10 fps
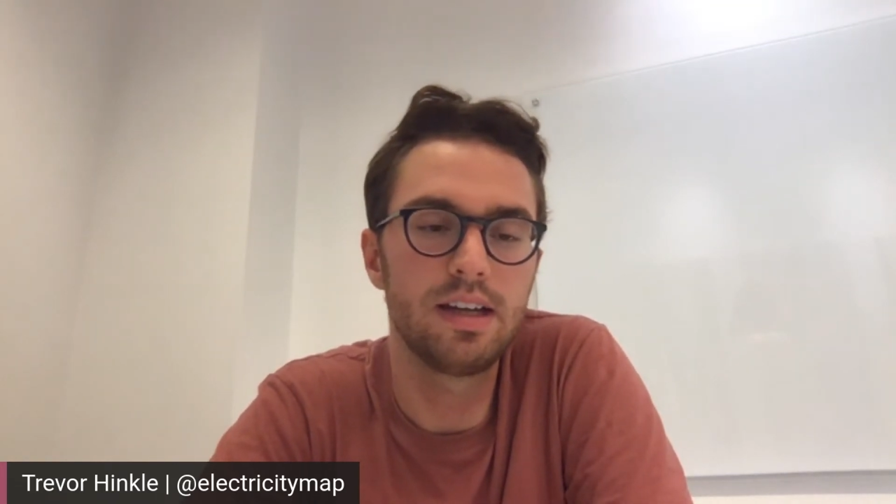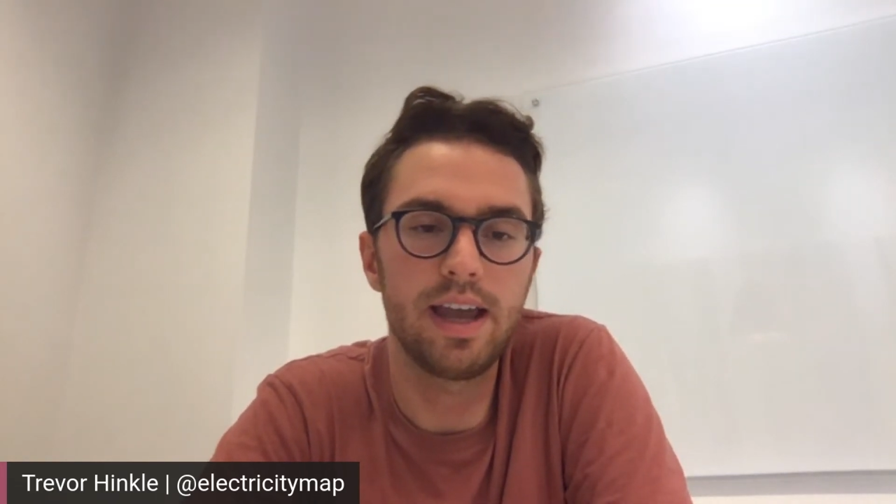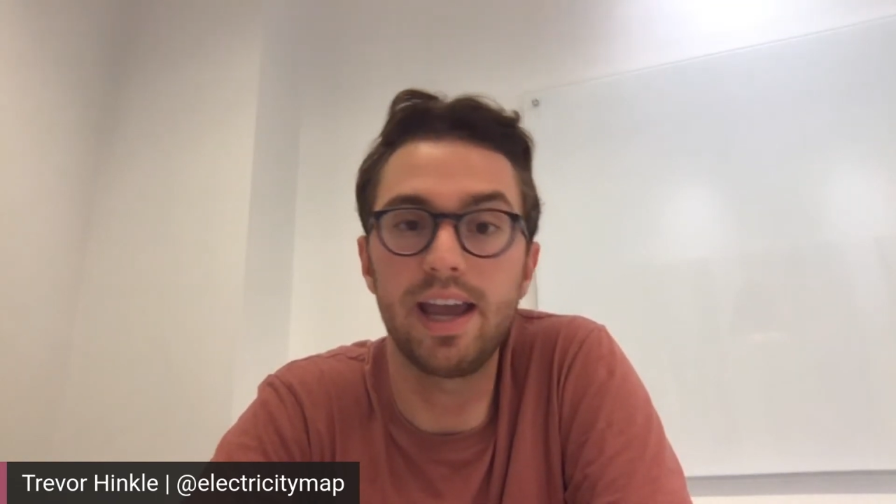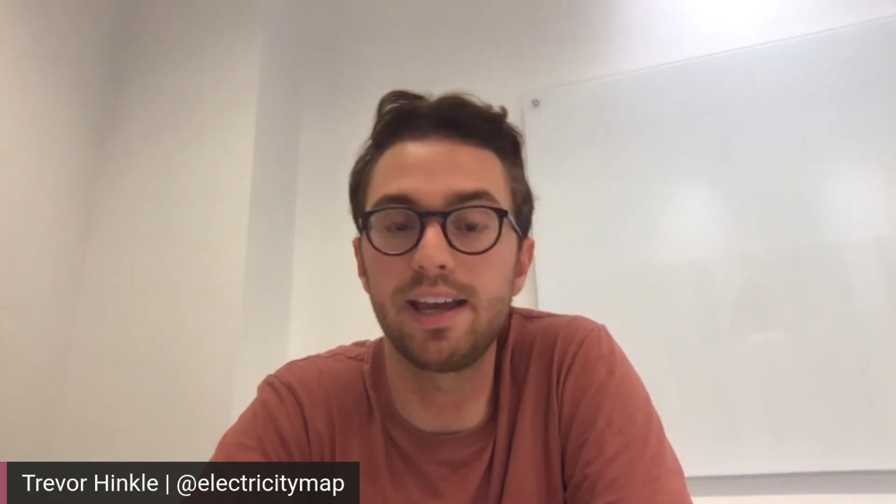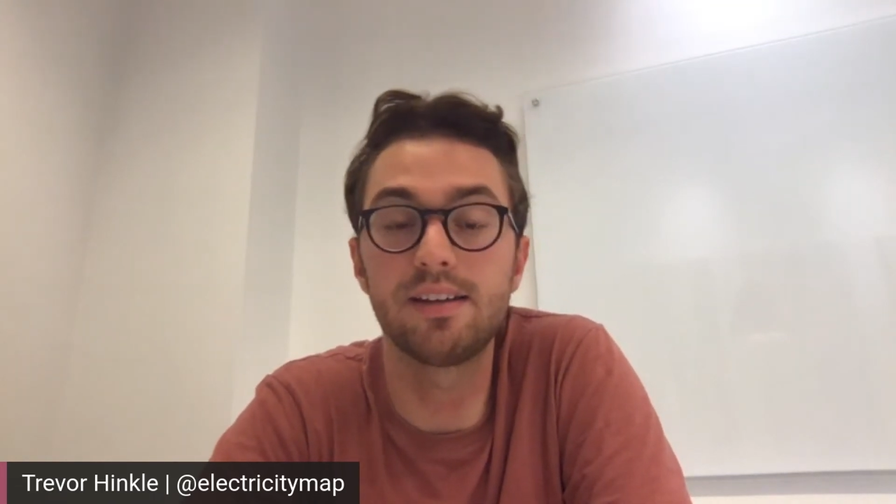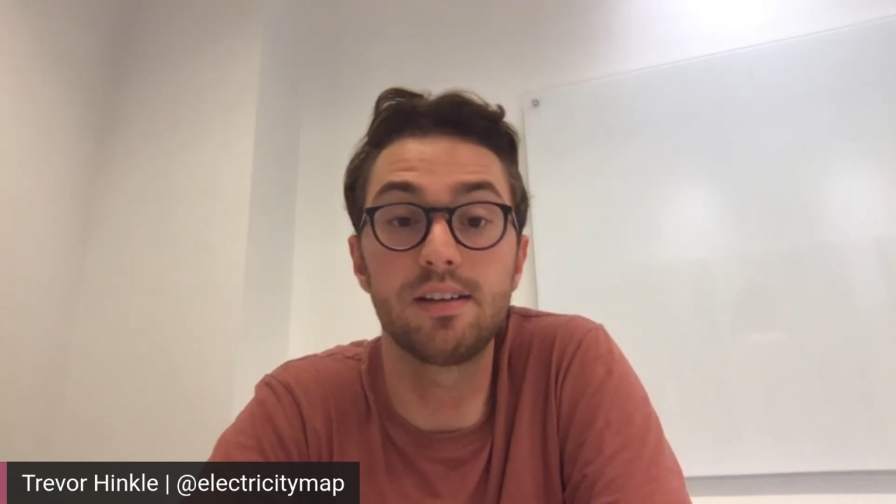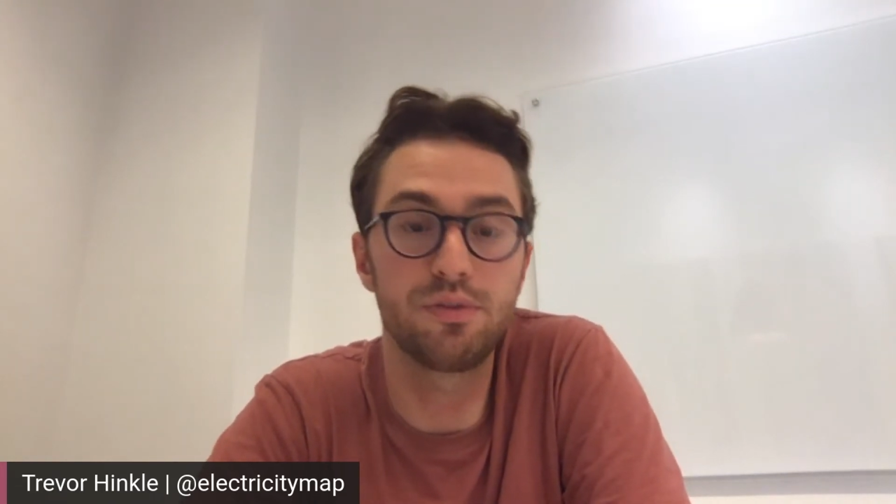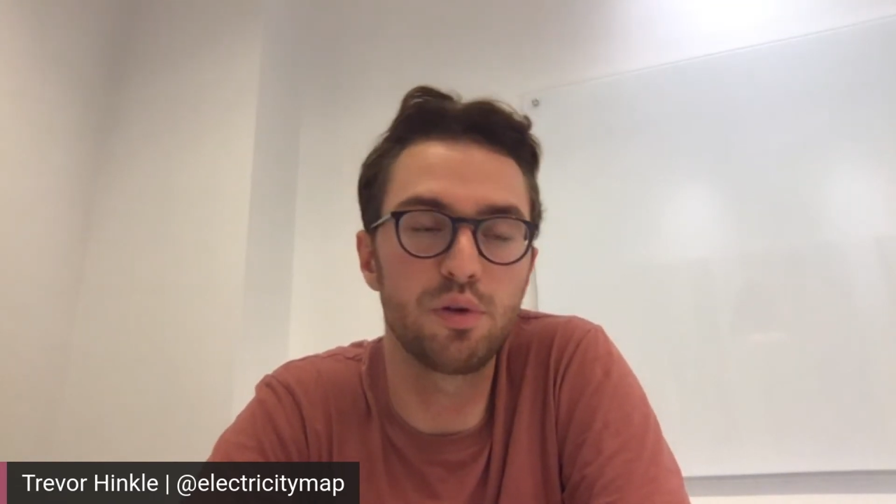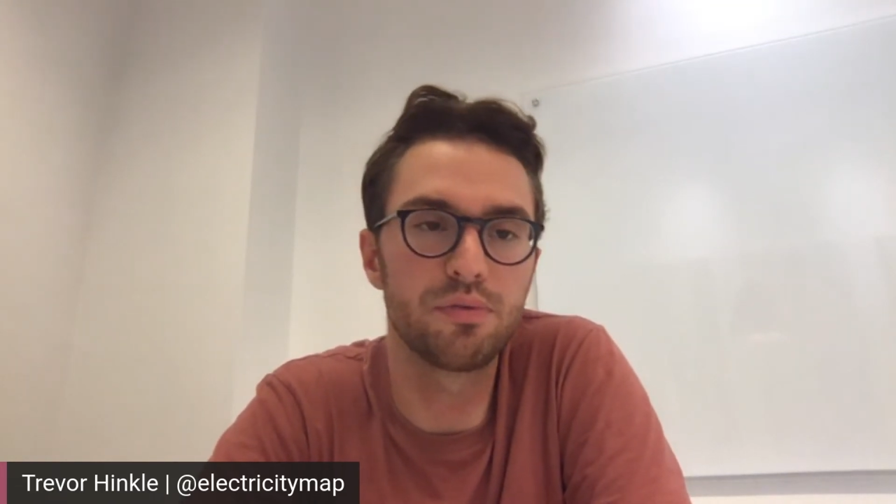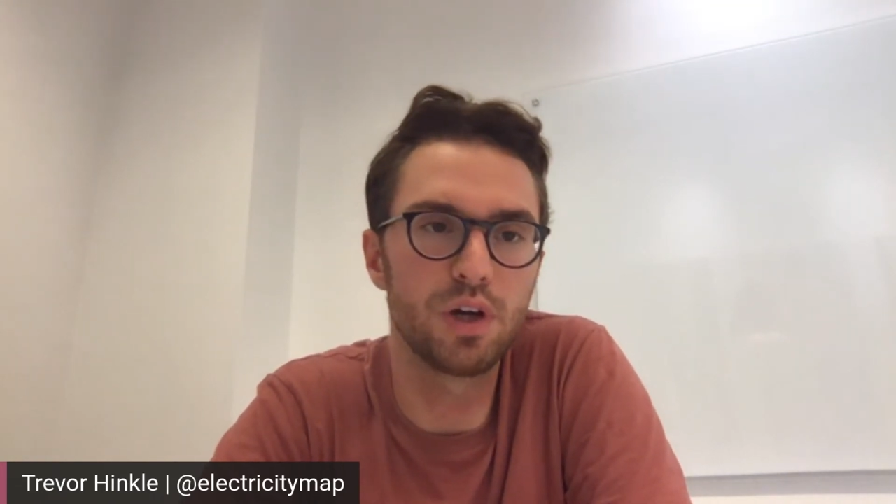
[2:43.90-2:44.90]
And if
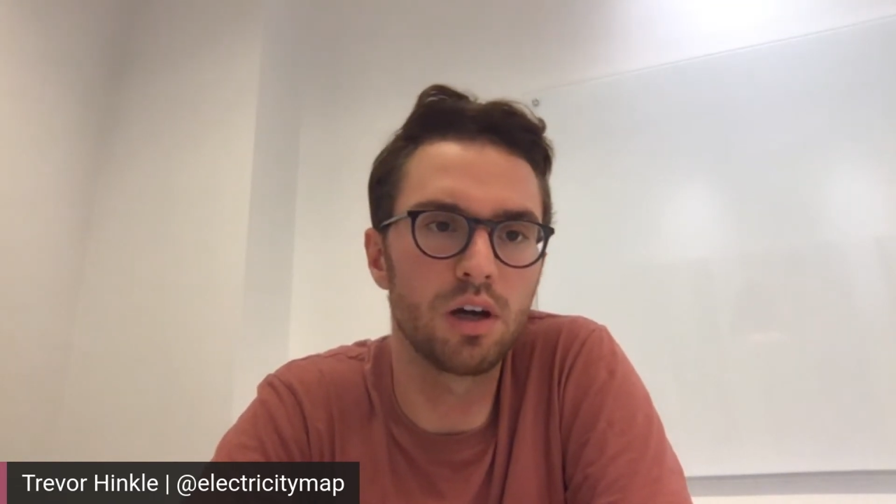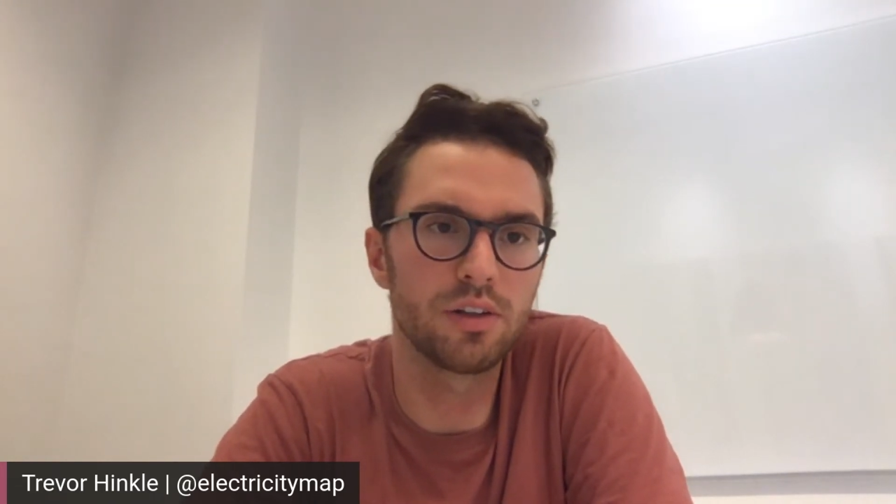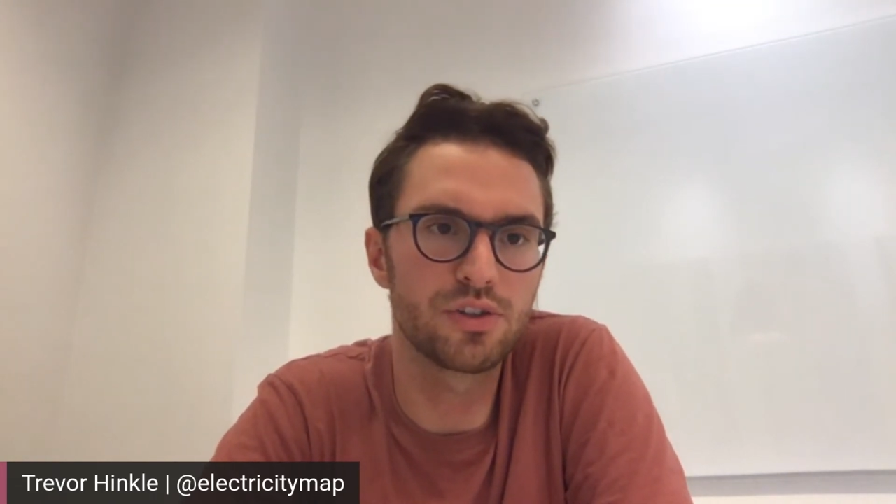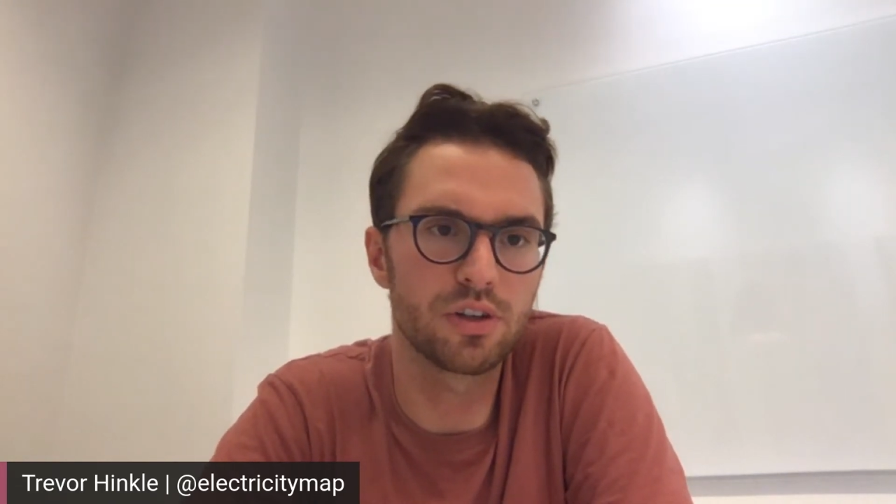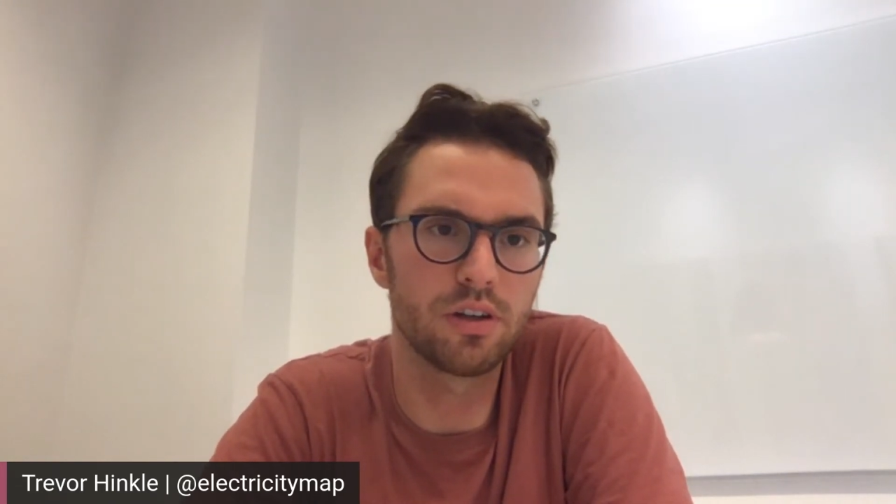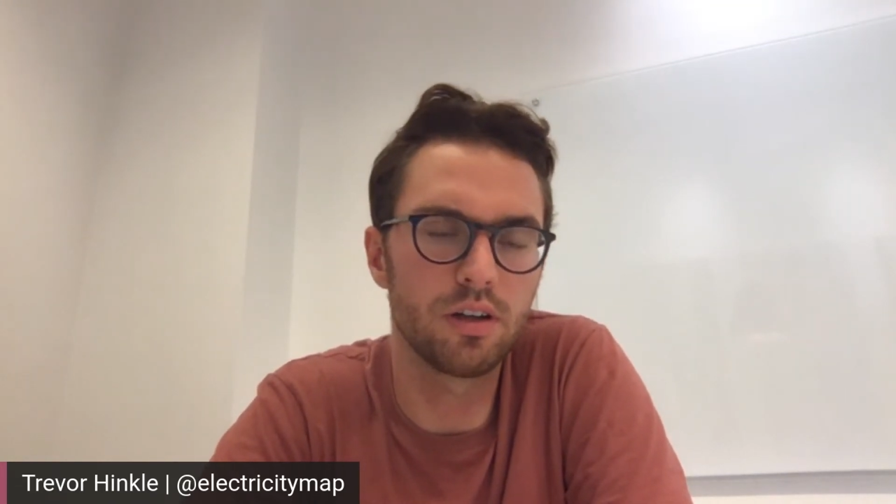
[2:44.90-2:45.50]
you have knowledge